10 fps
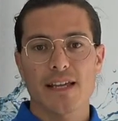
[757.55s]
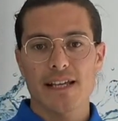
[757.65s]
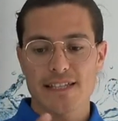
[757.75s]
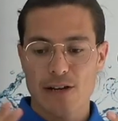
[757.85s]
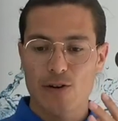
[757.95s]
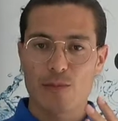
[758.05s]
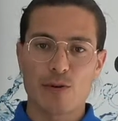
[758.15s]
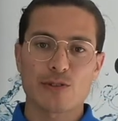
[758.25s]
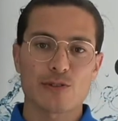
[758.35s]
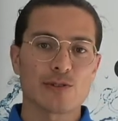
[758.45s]
is our
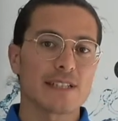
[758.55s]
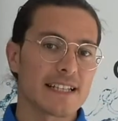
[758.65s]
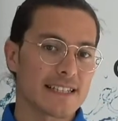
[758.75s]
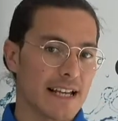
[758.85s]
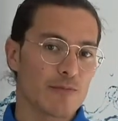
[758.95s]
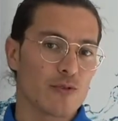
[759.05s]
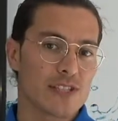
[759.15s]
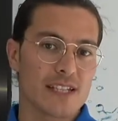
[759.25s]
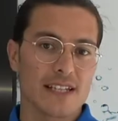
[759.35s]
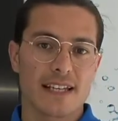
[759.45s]
bottled and tap
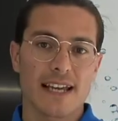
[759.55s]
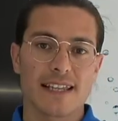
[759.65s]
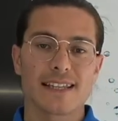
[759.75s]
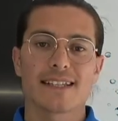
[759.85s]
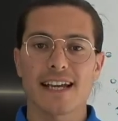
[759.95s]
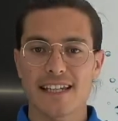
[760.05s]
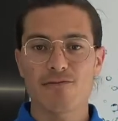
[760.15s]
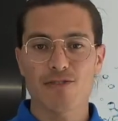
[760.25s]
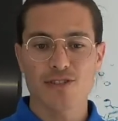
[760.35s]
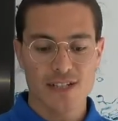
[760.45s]
water, and the tiny
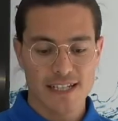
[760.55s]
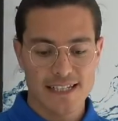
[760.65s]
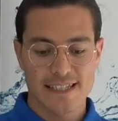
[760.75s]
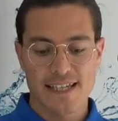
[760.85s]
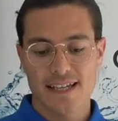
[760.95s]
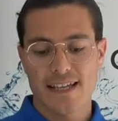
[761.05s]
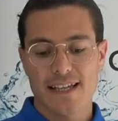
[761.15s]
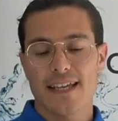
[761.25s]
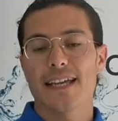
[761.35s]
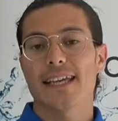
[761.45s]
water is the
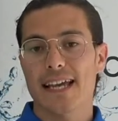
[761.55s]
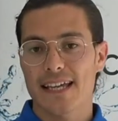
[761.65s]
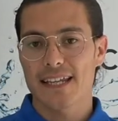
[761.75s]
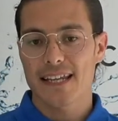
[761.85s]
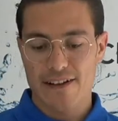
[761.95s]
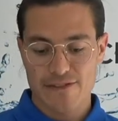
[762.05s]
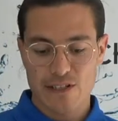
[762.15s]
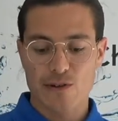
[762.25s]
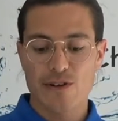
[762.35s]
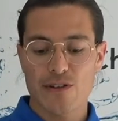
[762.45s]
Kangen after
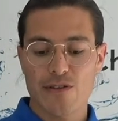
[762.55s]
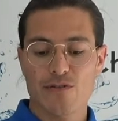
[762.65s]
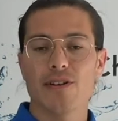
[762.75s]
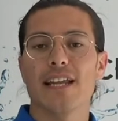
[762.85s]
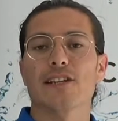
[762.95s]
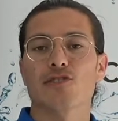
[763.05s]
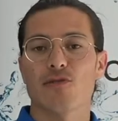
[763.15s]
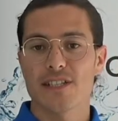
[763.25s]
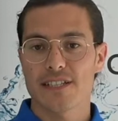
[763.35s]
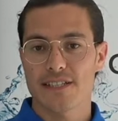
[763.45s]
going through
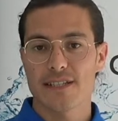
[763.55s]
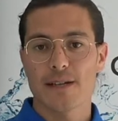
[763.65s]
electrolysis